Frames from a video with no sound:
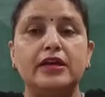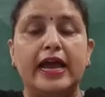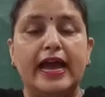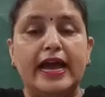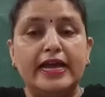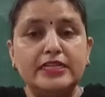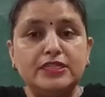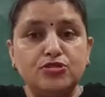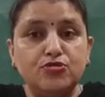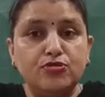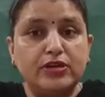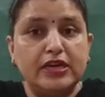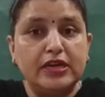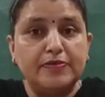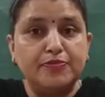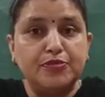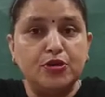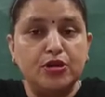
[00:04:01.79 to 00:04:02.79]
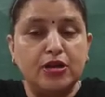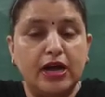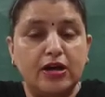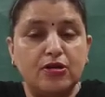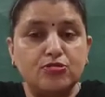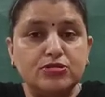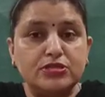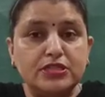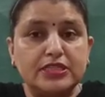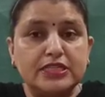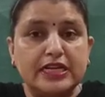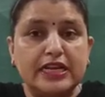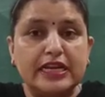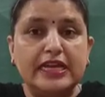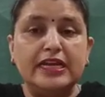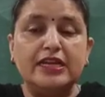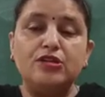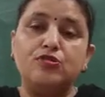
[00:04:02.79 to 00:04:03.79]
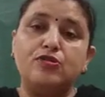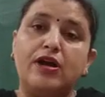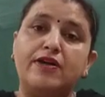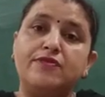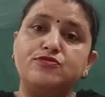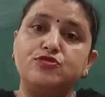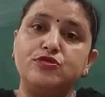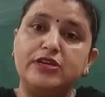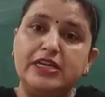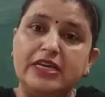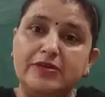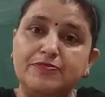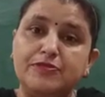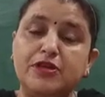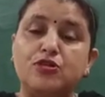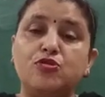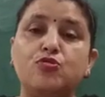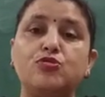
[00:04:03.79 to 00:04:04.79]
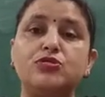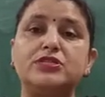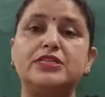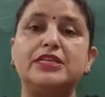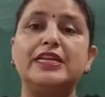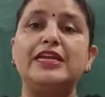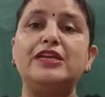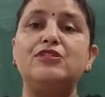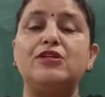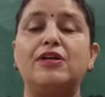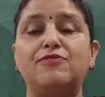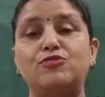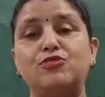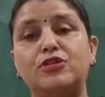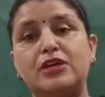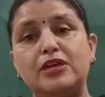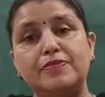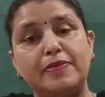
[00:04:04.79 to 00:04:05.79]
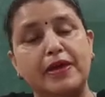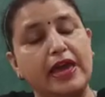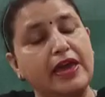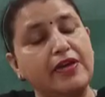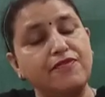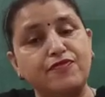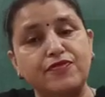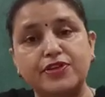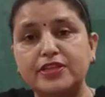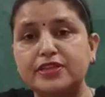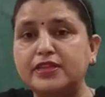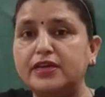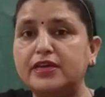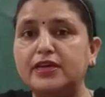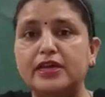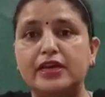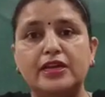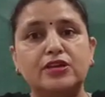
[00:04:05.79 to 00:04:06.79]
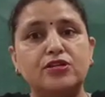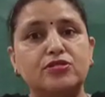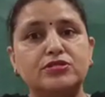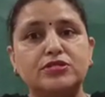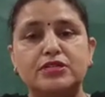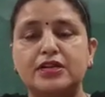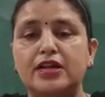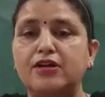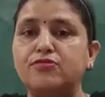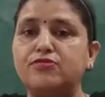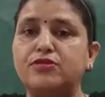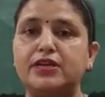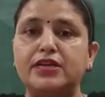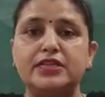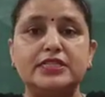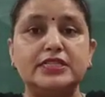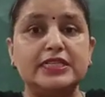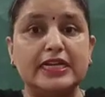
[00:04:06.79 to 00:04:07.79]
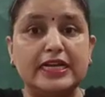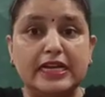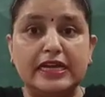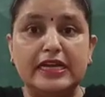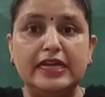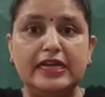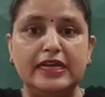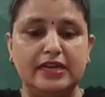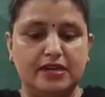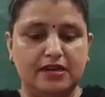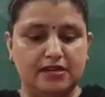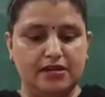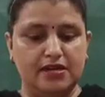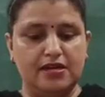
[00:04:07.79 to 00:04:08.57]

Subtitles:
As you keep your houses clean, you have to keep the roads clean, you have to keep everything in your surroundings clean,